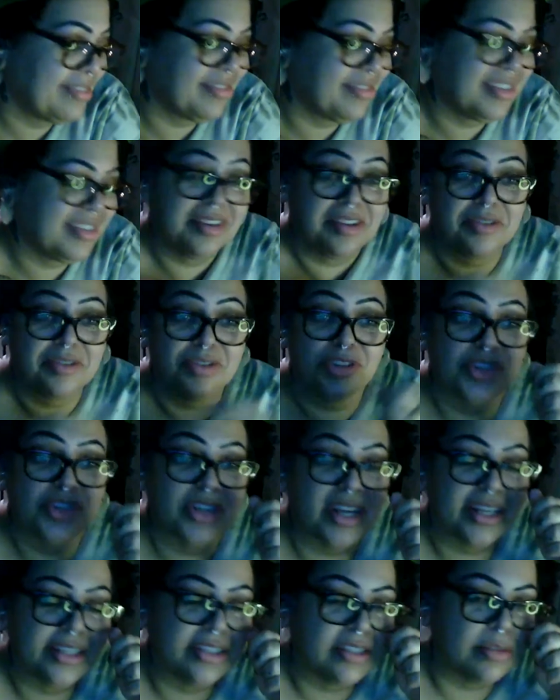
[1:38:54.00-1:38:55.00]
it another
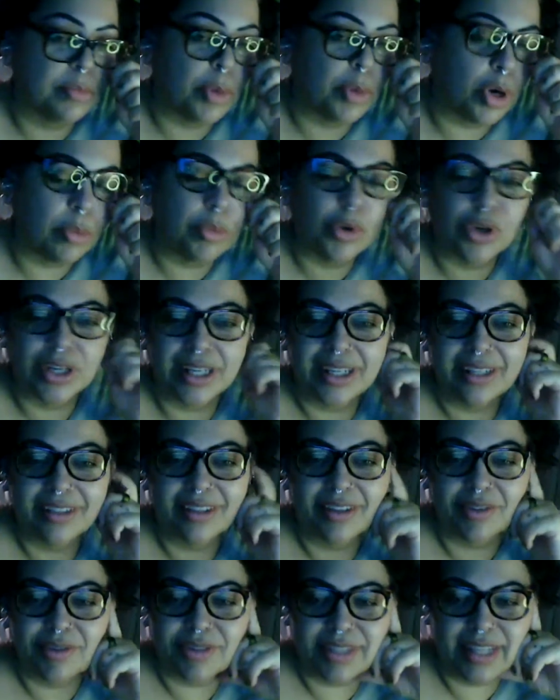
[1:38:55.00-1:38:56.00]
shot tomorrow morning.
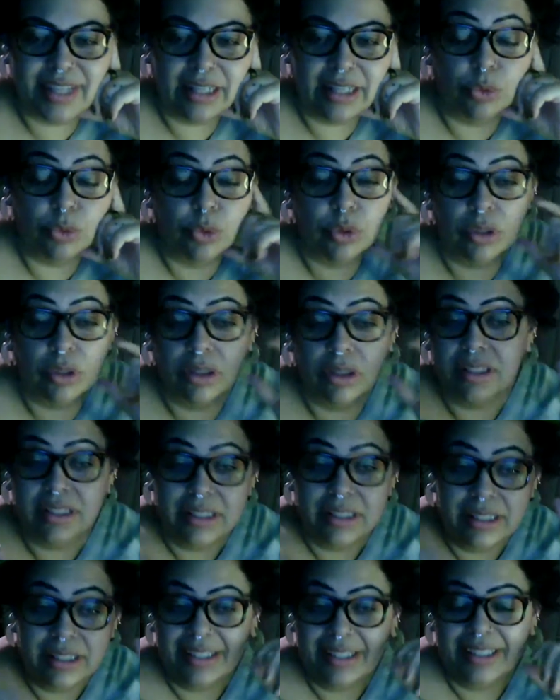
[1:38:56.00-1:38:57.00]
How's that? Or
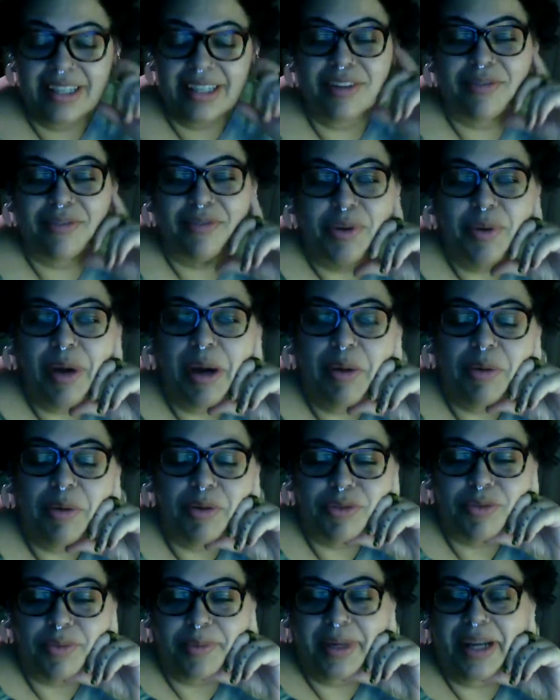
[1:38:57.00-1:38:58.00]
in a few hours
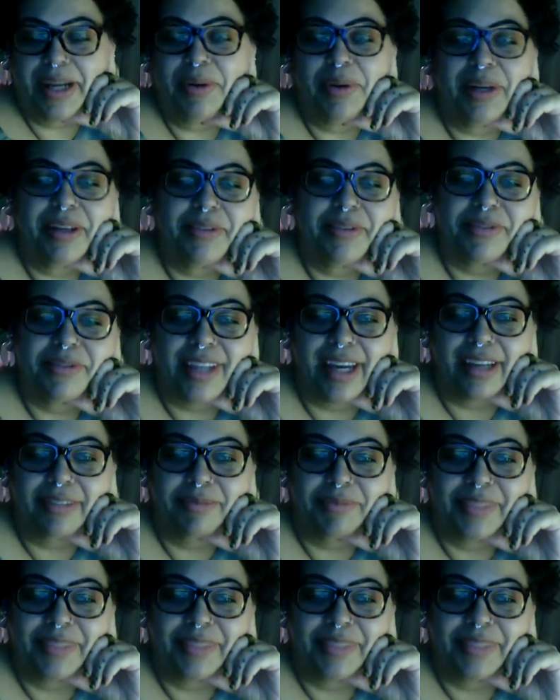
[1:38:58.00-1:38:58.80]
from now. How's that?